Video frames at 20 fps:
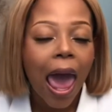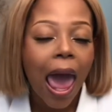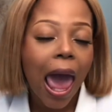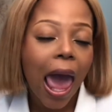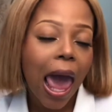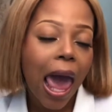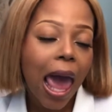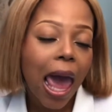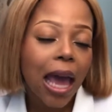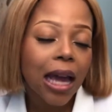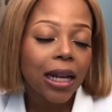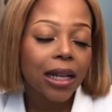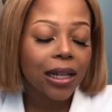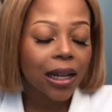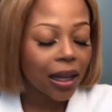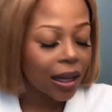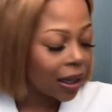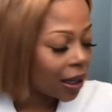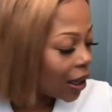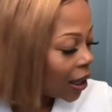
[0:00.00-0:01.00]
and
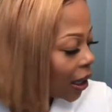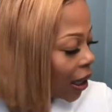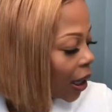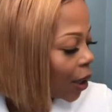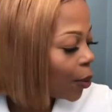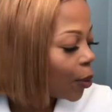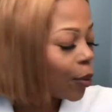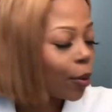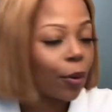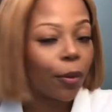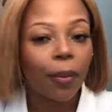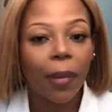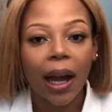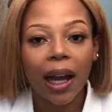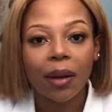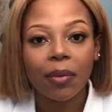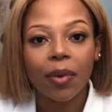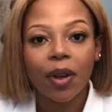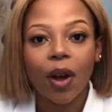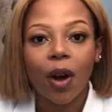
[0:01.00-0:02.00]
it will
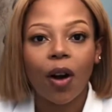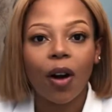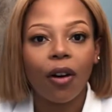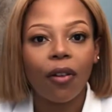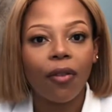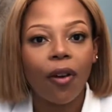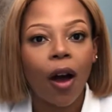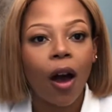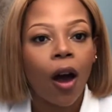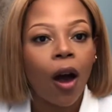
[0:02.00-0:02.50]
remind me of